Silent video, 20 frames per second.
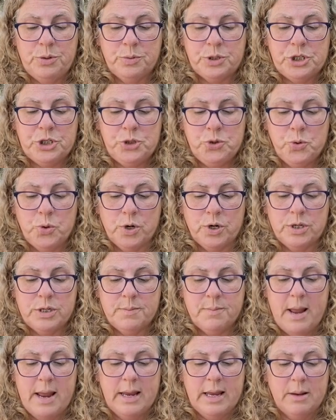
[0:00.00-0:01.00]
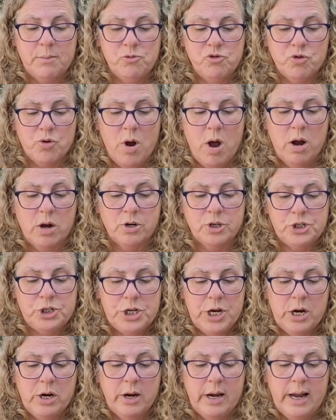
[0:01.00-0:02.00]
was sure, to make him draw her
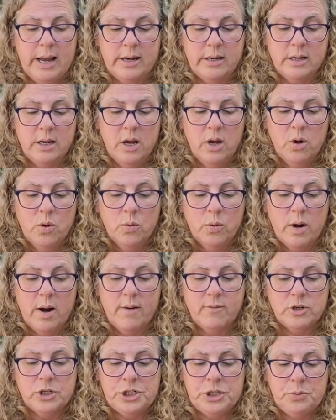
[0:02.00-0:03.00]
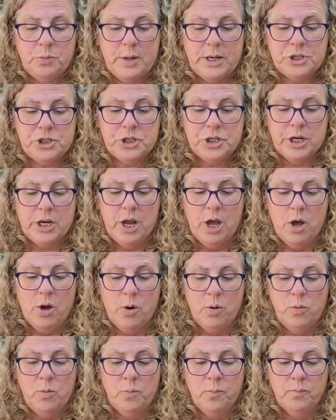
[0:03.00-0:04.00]
chariot wherever she wished to
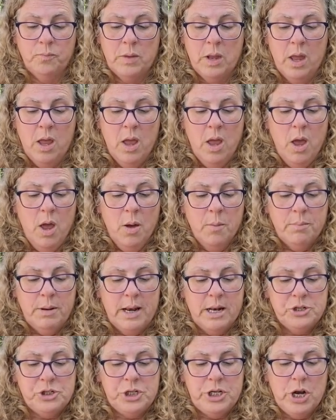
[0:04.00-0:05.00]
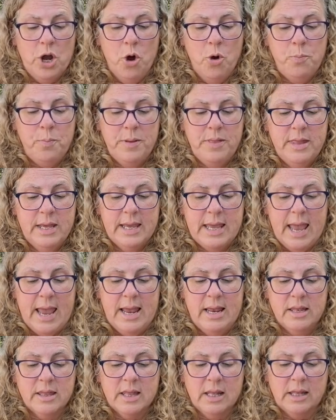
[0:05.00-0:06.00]
go. But as she opened the
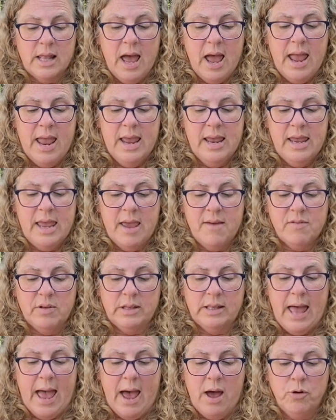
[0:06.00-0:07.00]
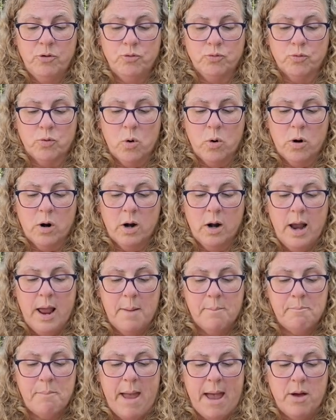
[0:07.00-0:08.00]
gate, the lion gave a loud roar
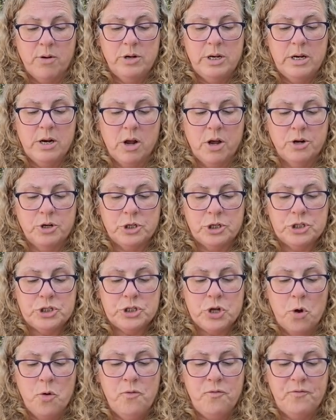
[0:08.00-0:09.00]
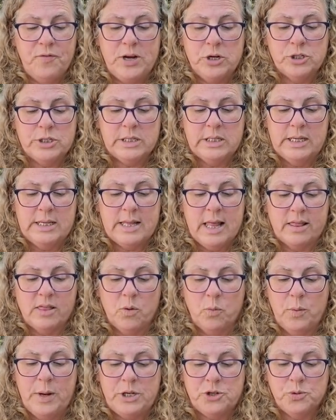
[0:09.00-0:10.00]
and bounded on her so fiercely that
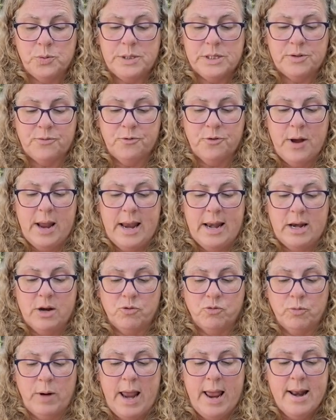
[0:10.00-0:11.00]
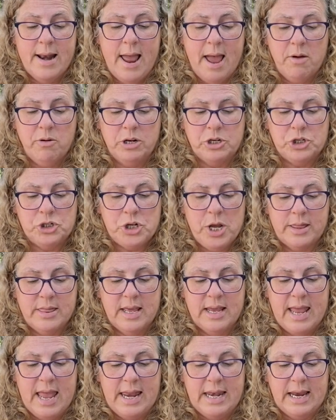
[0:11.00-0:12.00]
the witch was afraid and ran out and shut
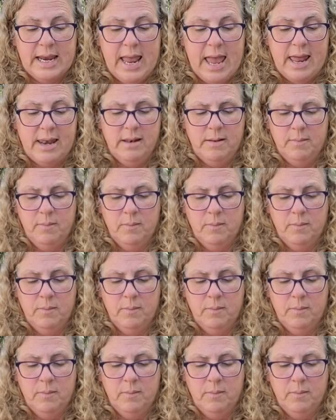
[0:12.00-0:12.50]
the gate again.